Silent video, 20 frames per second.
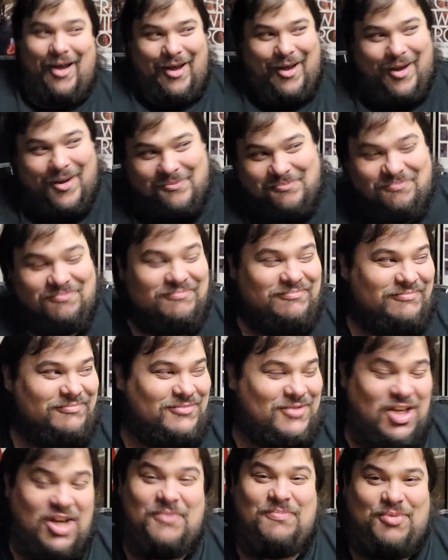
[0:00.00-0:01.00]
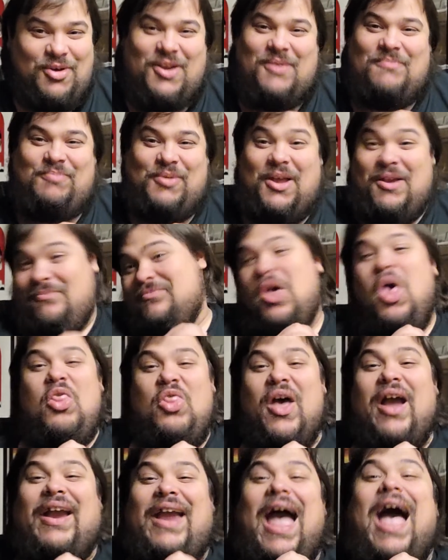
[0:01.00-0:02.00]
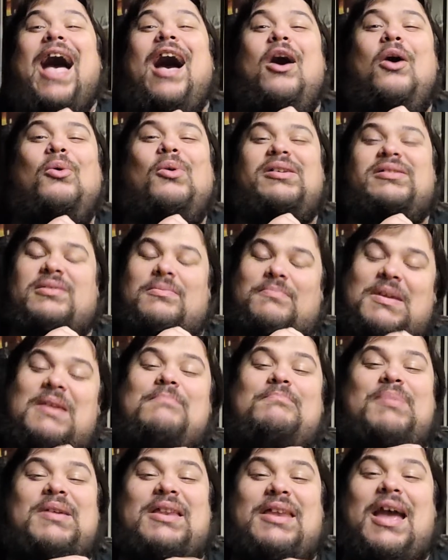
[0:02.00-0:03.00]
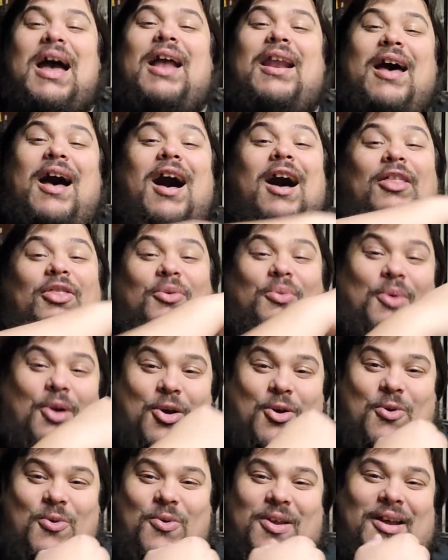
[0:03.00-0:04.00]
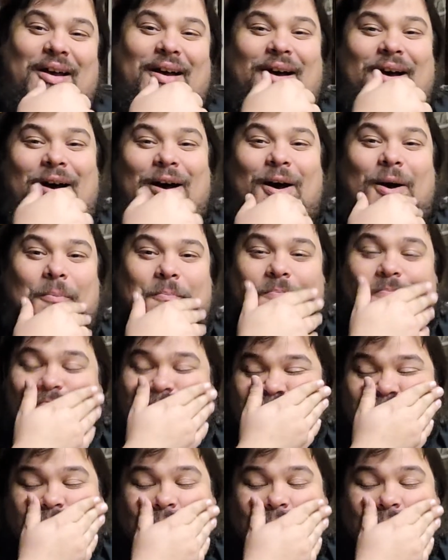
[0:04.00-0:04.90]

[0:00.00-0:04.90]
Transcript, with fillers: Um, to put it blunt, the cow was a meat pinata on the road. Um,